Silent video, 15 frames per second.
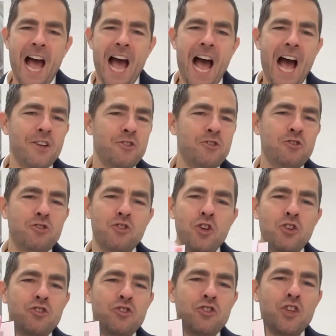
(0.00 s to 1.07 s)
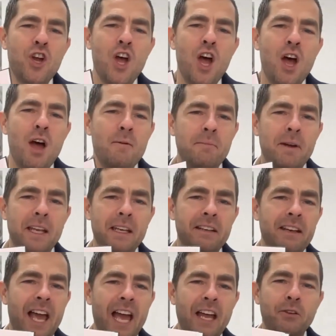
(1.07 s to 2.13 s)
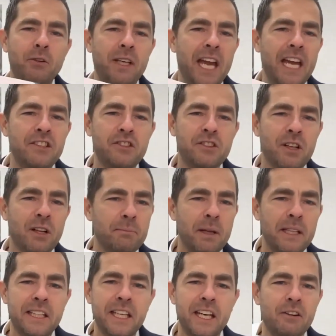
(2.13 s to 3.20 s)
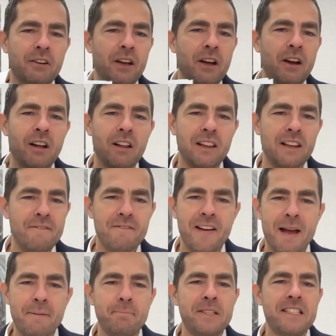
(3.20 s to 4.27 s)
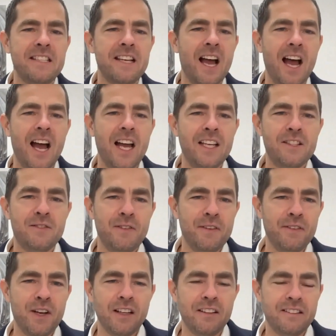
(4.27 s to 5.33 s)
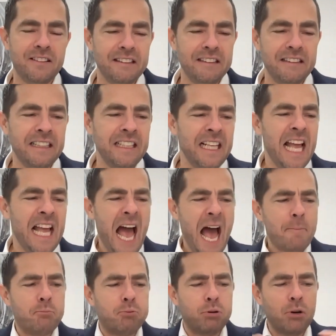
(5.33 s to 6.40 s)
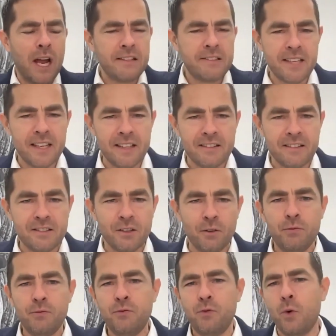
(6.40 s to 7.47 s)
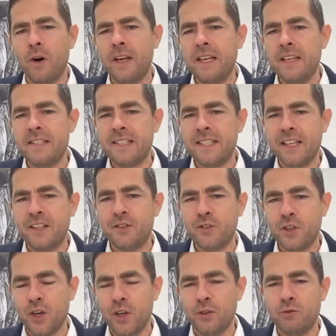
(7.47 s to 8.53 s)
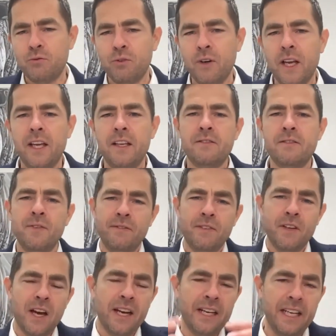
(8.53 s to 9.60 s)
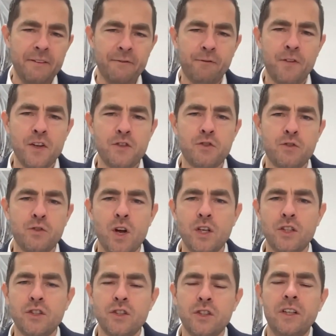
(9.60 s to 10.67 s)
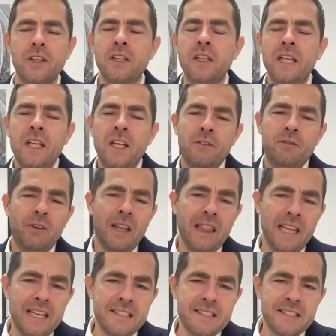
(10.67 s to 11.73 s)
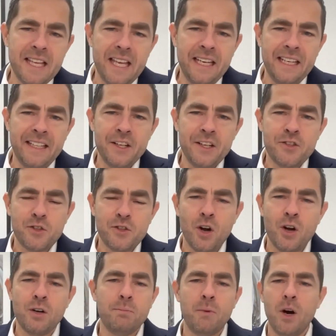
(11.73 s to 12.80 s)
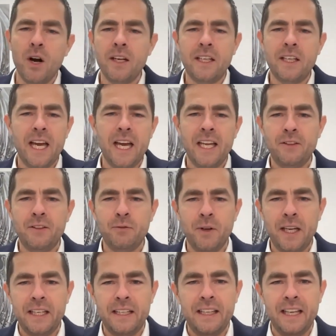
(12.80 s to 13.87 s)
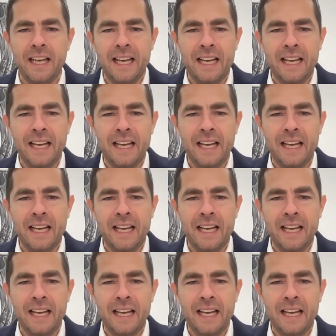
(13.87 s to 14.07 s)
a system and educational material and websites. We've gotten a presence of 46 countries. We've got an infrastructure. We're listed in the stock market with